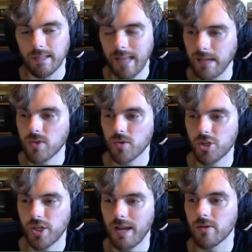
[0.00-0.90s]
light source
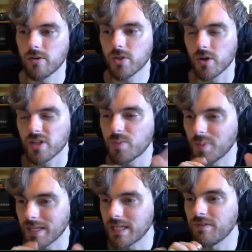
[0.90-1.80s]
shaders are
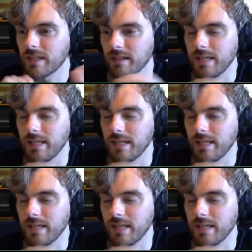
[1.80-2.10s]
specifically